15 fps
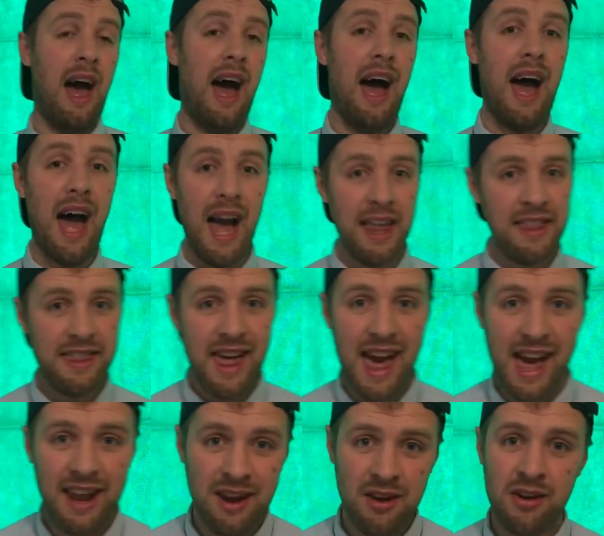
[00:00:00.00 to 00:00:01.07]
And
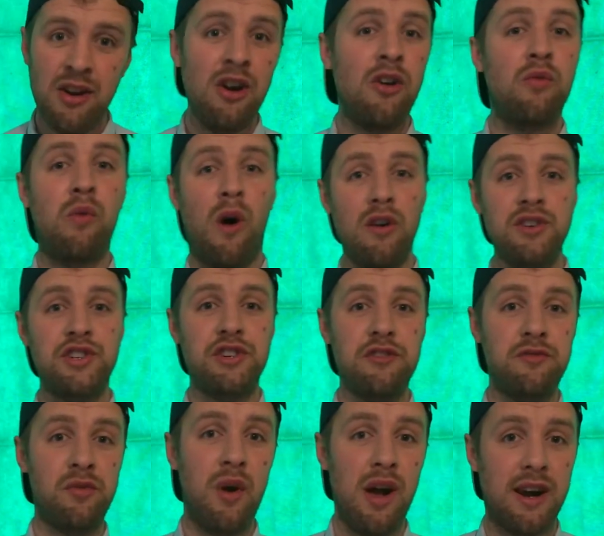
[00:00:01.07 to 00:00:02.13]
then, once
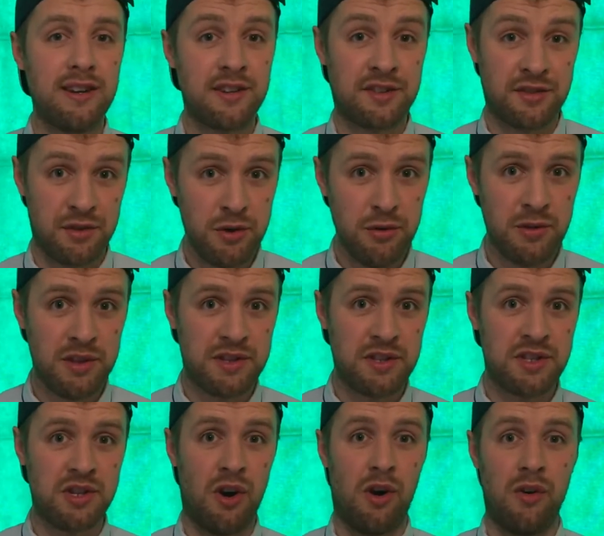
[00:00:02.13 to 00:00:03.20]
you've worked through the
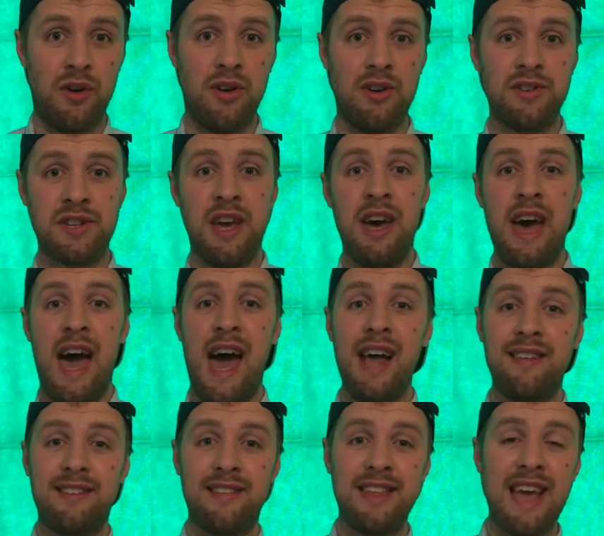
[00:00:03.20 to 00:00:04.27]
tutorials,
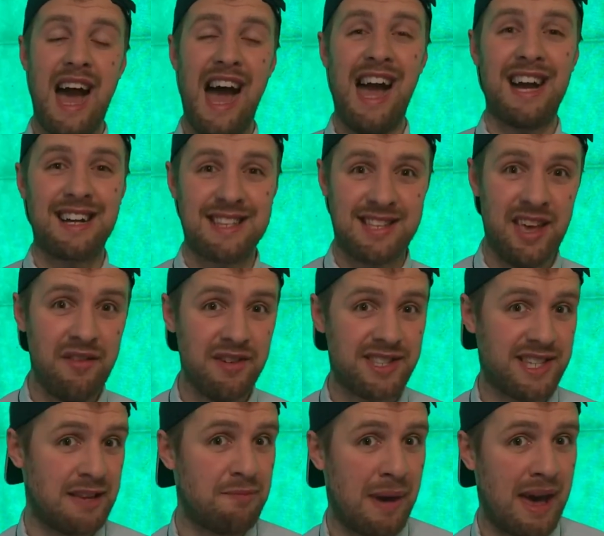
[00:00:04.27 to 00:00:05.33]
head to the
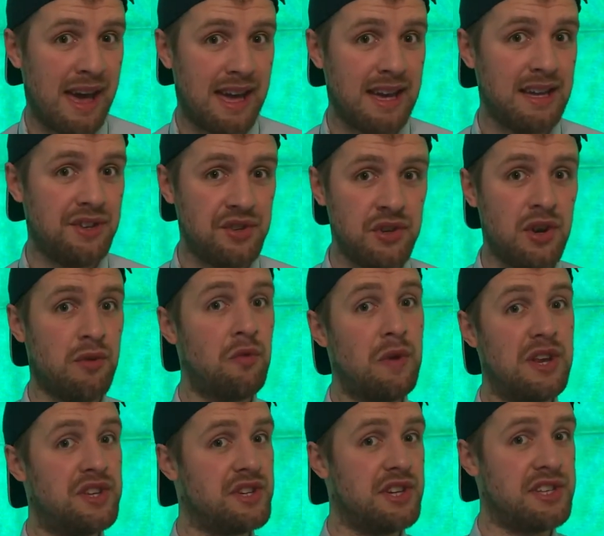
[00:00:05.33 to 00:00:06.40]
activity page,
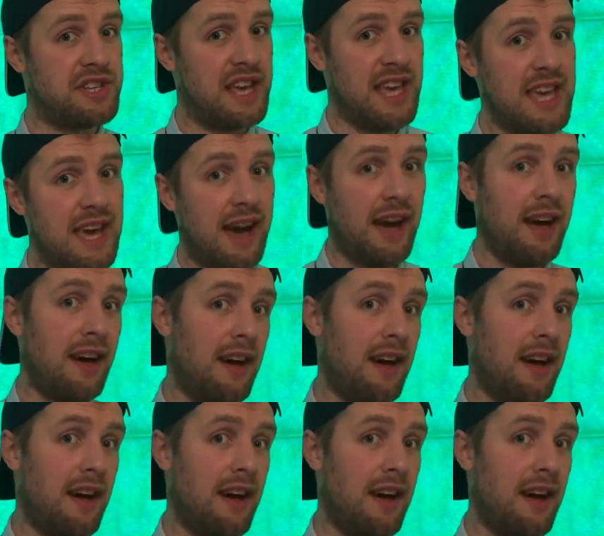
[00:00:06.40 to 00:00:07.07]
which is here.